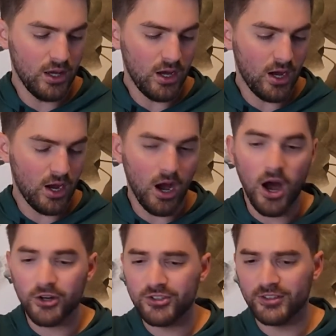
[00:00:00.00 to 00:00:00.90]
now.
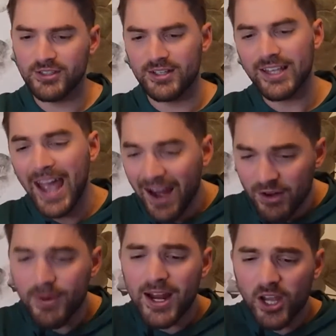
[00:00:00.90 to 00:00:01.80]
166.
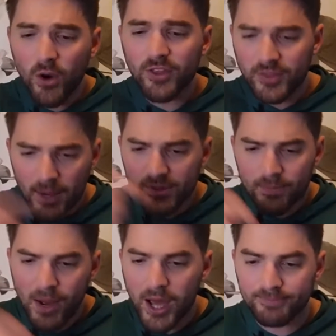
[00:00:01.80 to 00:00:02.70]
Everybody go hit the thumbs
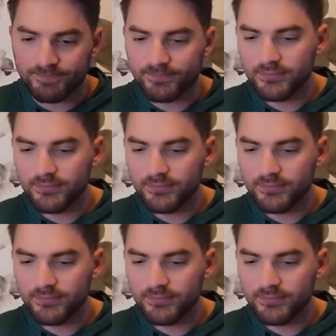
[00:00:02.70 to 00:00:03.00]
up button